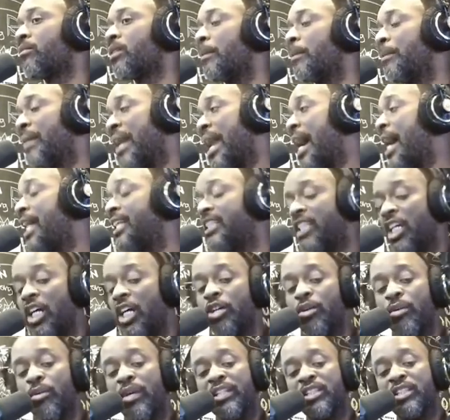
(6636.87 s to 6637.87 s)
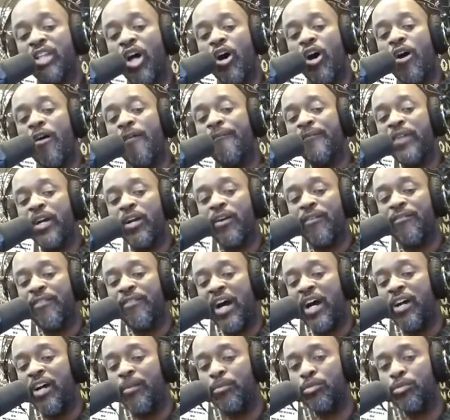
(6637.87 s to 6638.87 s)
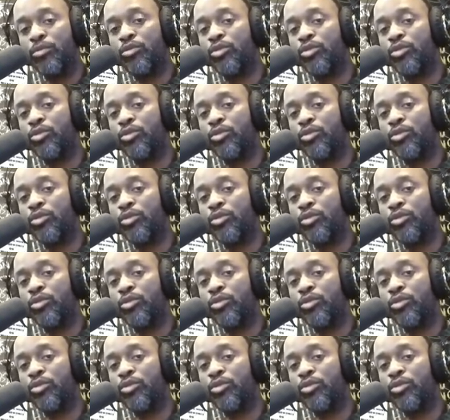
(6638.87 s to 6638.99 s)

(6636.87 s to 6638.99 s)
But I tell you, it's all verifiable